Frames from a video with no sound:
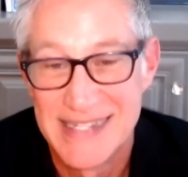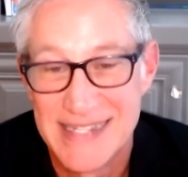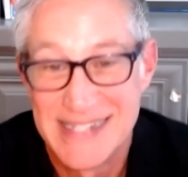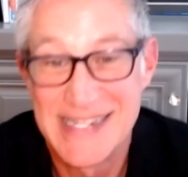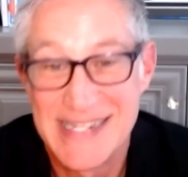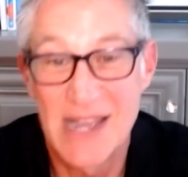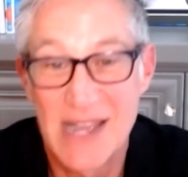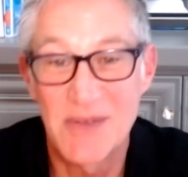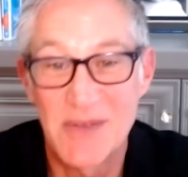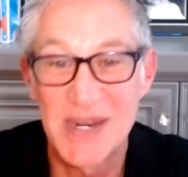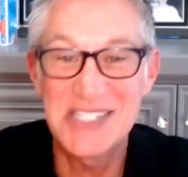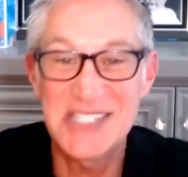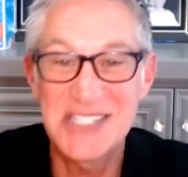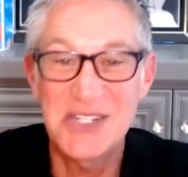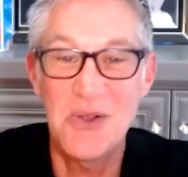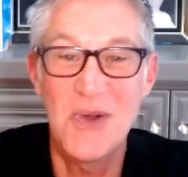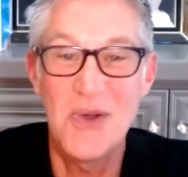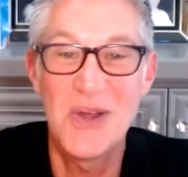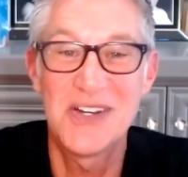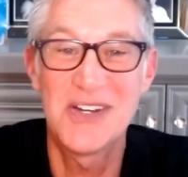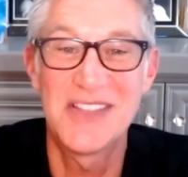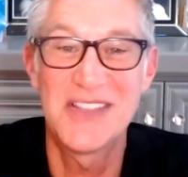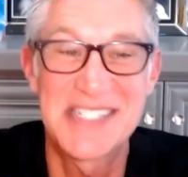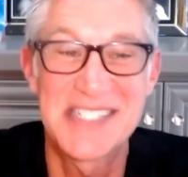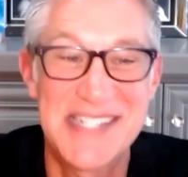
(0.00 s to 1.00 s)
Now, let's go
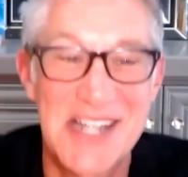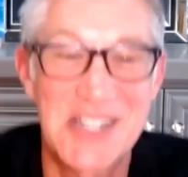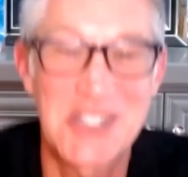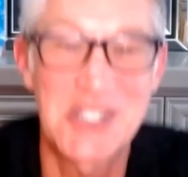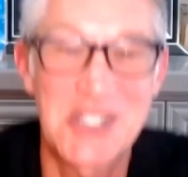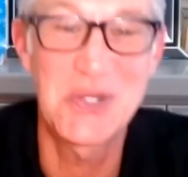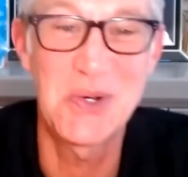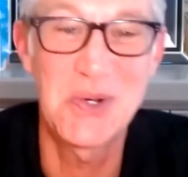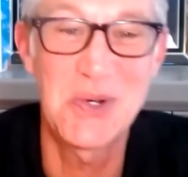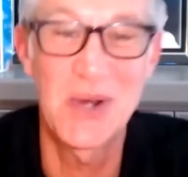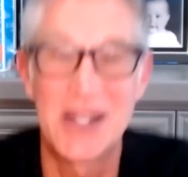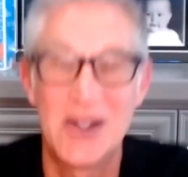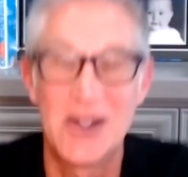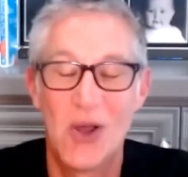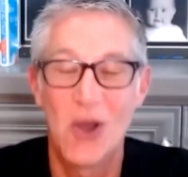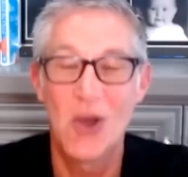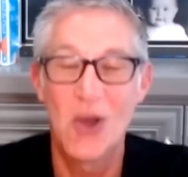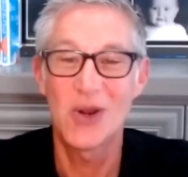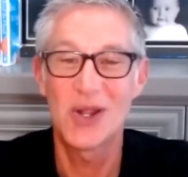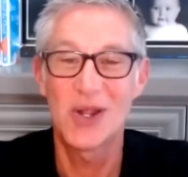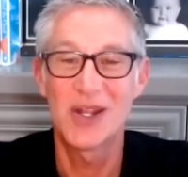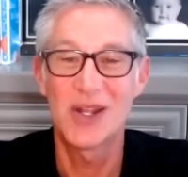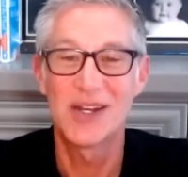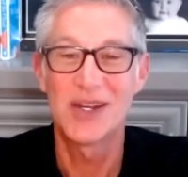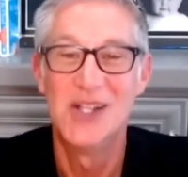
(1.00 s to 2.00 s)
on to this next story.
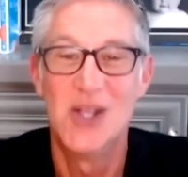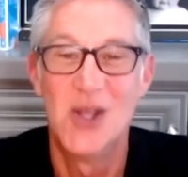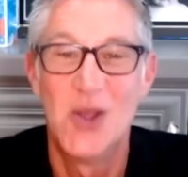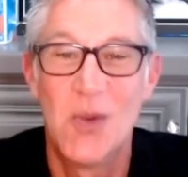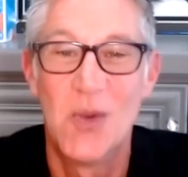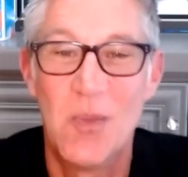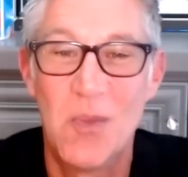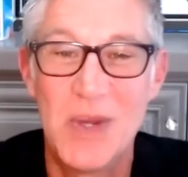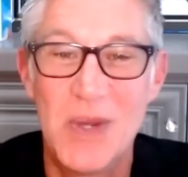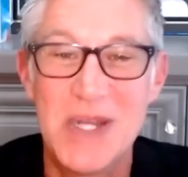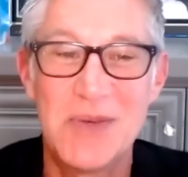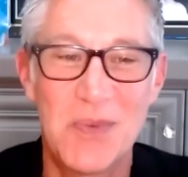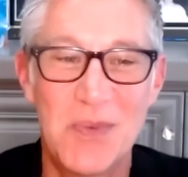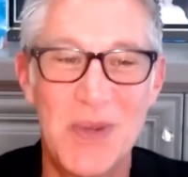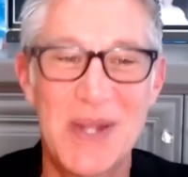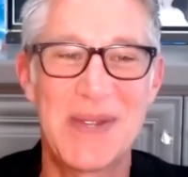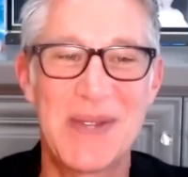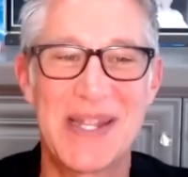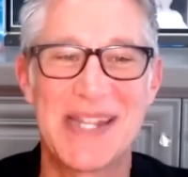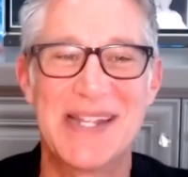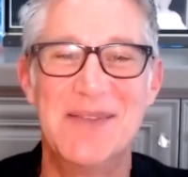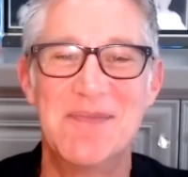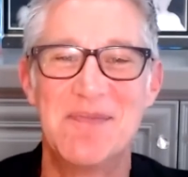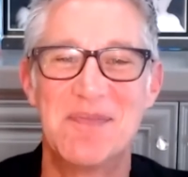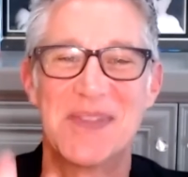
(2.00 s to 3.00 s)
Hold on.
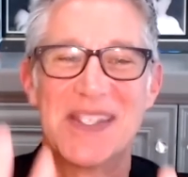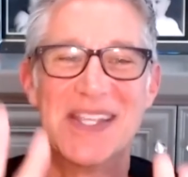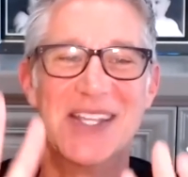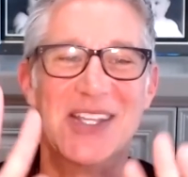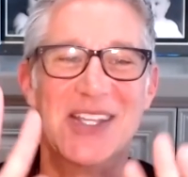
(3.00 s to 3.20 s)
Wait.